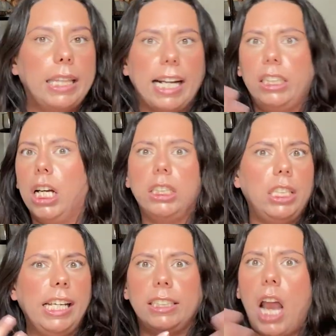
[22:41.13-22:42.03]
That does
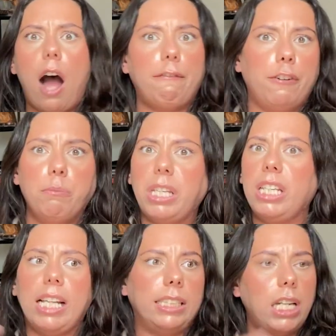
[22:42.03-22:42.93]
is not for
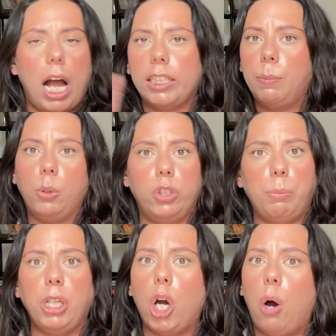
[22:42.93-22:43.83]
me. That's not supposed to
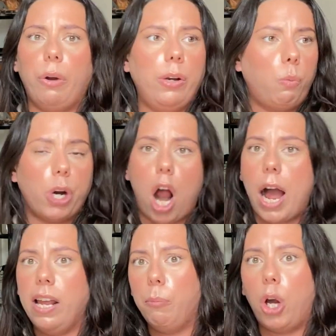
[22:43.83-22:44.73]
be going where
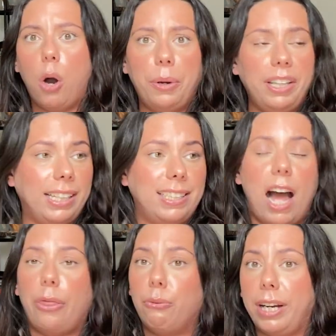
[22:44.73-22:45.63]
I am going. That's
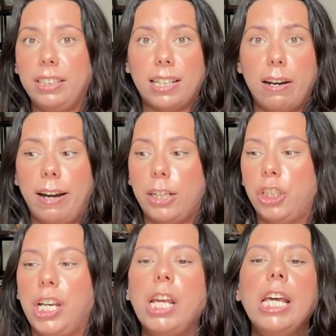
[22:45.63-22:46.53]
not the right
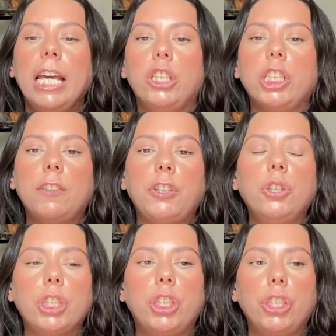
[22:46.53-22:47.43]
direction. It just
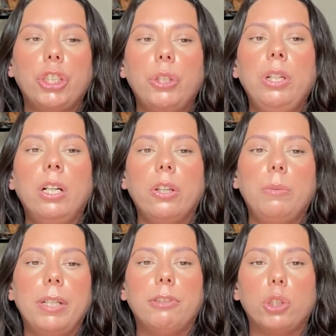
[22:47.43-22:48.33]
feels like you're doing a
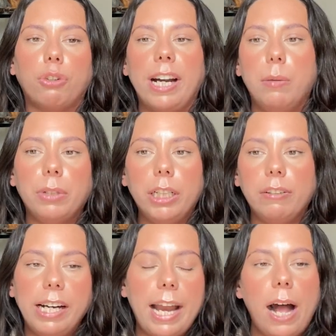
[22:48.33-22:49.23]
little bit of scrambling
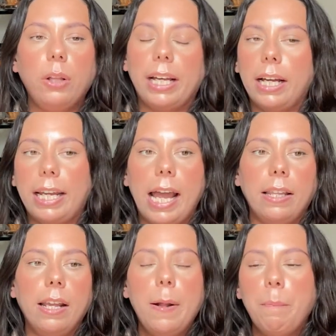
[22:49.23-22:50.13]
right now. Like
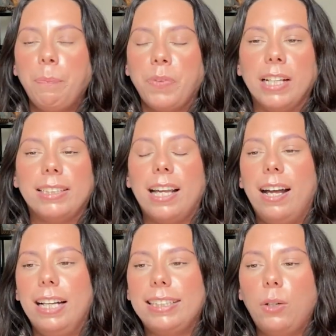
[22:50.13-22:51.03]
again, it's
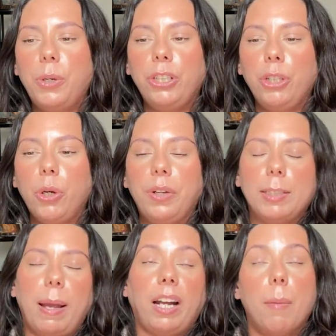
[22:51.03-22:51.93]
uh, it's like when you don't
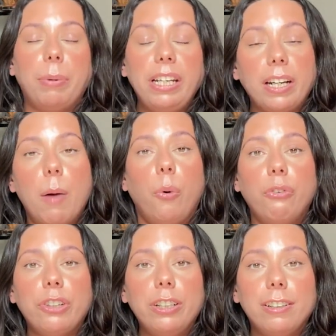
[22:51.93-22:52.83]
expect company to come
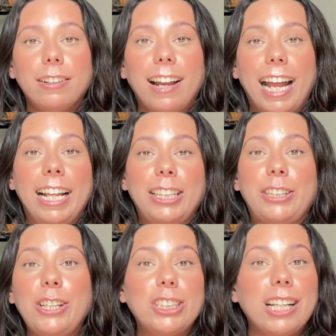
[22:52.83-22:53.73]
over
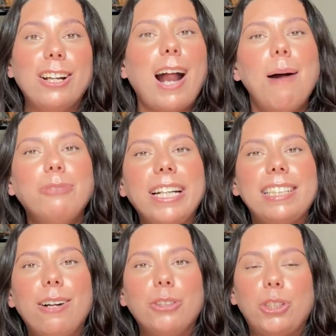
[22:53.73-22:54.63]
and there's like, I'm right
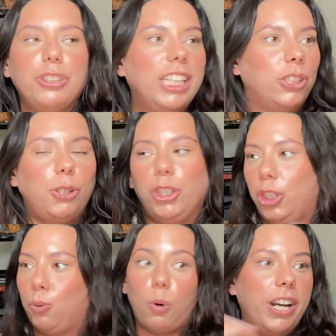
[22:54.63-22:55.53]
down the street. And so you're
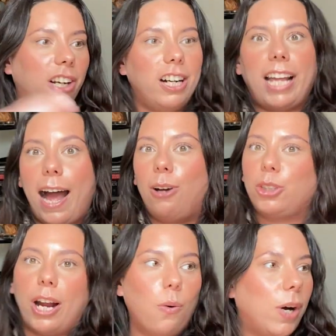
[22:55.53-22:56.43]
just running around the house
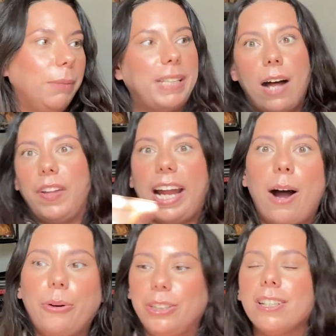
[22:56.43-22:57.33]
trying to wipe down the
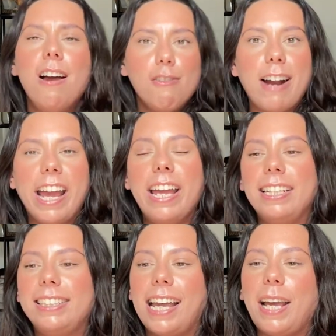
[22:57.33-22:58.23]
counters, right?
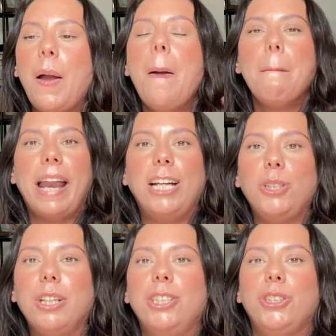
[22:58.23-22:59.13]
It's like, but had
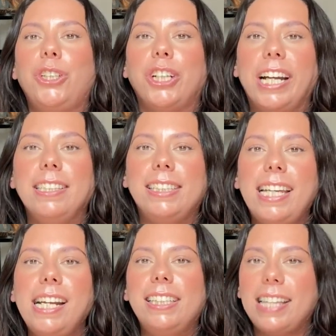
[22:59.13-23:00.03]
you listened to your
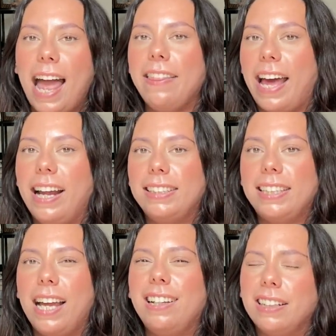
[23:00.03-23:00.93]
instinct that had
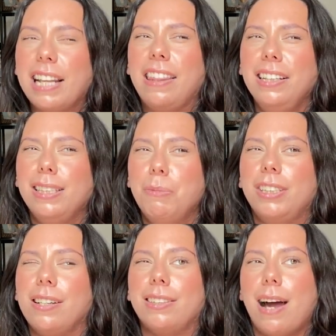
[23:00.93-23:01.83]
said, I think someone's
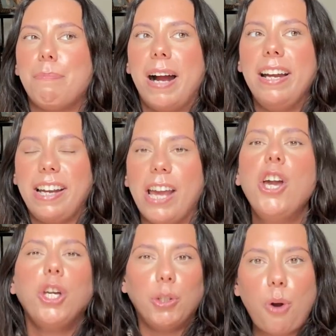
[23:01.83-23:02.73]
going to stop by today,
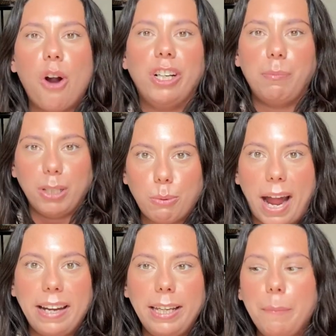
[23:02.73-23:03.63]
you'd already
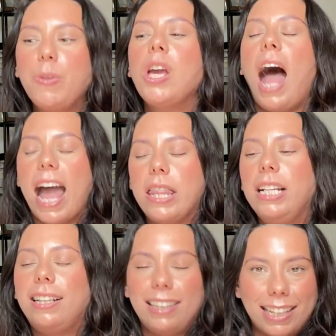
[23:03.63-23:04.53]
ready. I
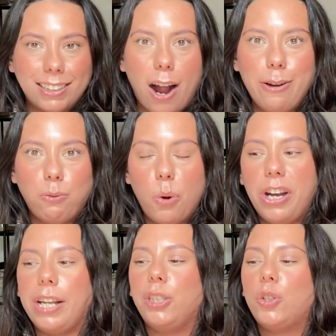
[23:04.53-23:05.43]
think that's kind of what
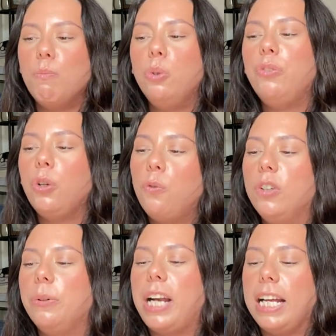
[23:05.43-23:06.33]
it is. So moving
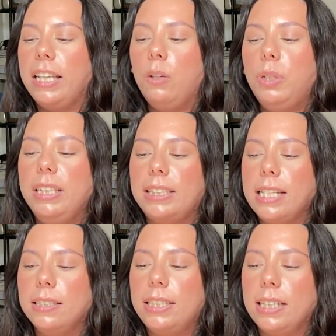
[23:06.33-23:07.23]
forward, I think when these
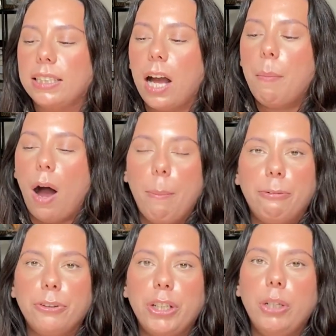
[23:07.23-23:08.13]
instincts come up
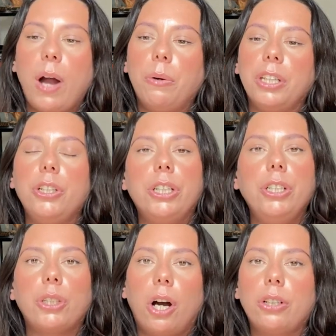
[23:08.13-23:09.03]
for you, I don't think you're
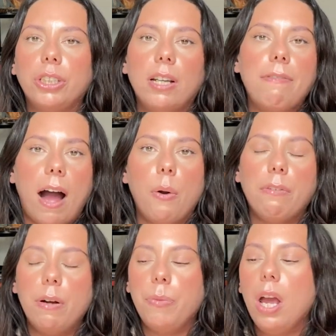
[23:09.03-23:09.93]
going to talk yourself out of
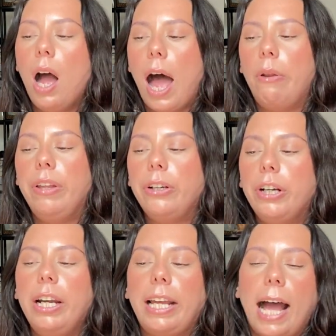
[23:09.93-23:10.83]
them. I don't think you're
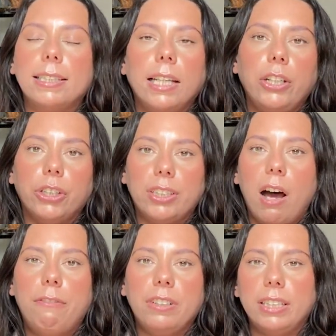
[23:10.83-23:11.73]
going to gaslight
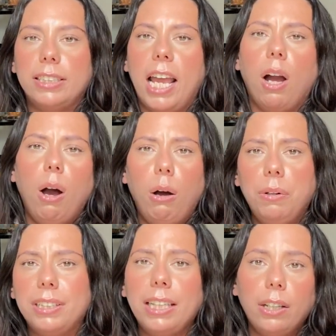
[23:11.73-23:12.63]
yourself into saying, oh,
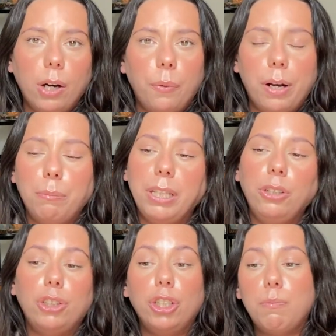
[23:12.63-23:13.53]
it's ego and I'm
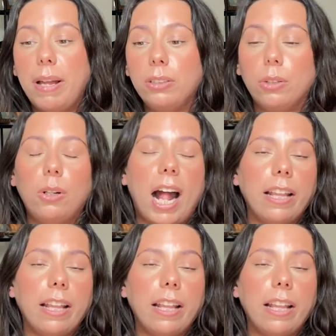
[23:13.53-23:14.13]
being judgmental.